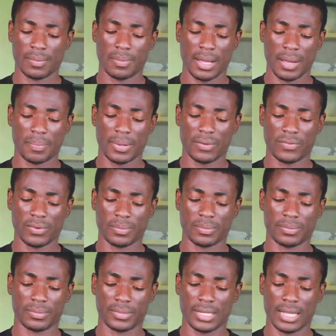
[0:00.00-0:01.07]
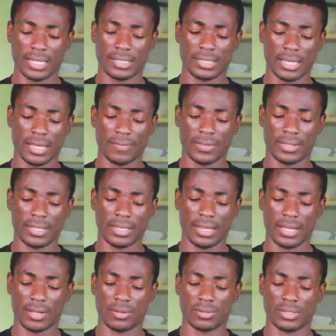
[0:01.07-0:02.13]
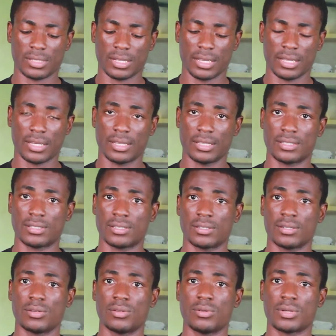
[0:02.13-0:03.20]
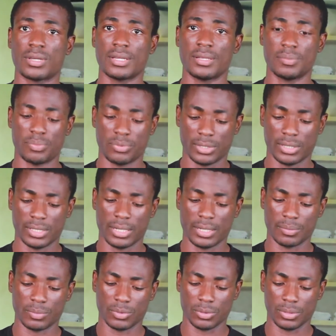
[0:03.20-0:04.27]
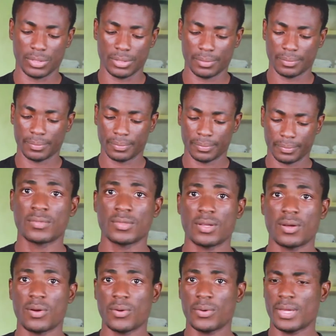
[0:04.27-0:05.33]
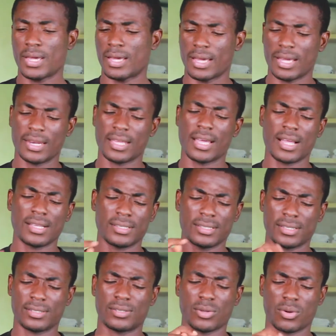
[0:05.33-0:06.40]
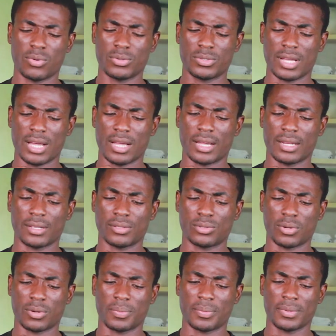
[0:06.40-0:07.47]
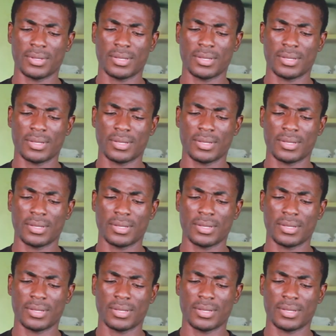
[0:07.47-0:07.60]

But apart from that, everything else is looking pretty damn good. Oh yeah, and it has this holder at the top.